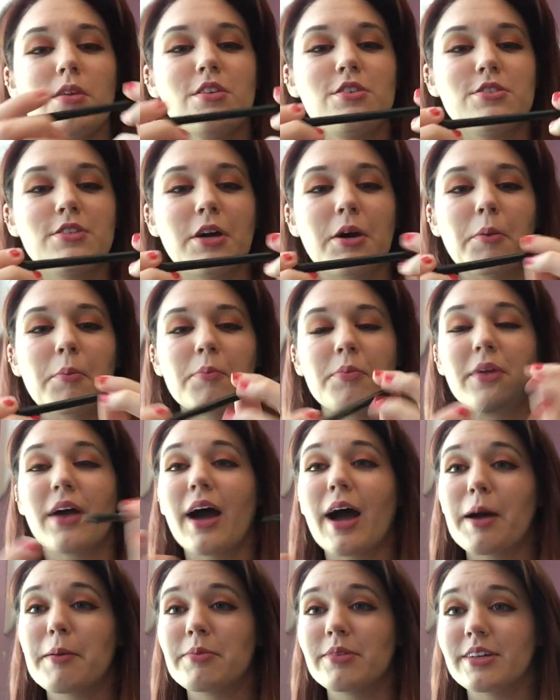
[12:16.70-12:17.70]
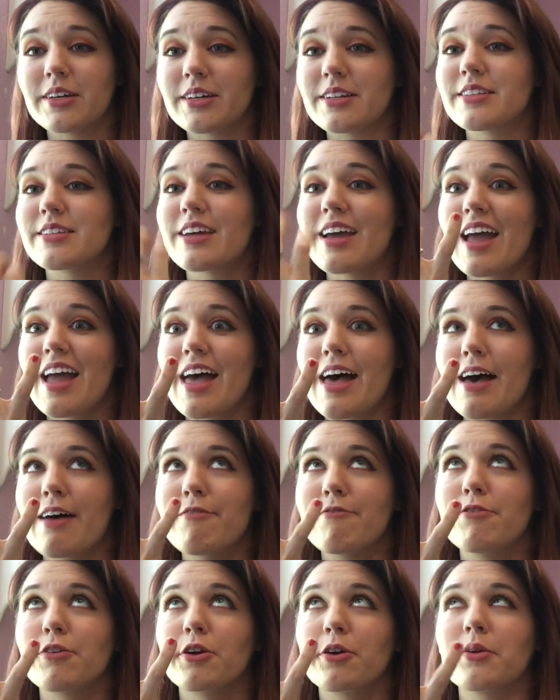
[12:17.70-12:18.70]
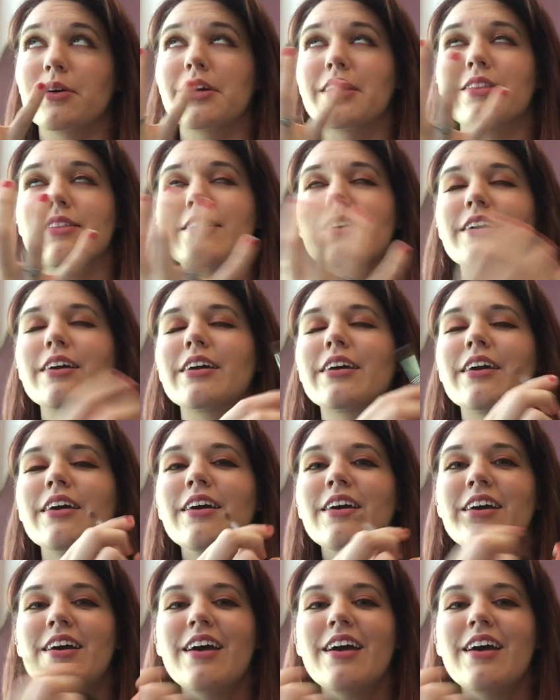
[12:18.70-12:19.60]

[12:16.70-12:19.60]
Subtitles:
So I blend everything,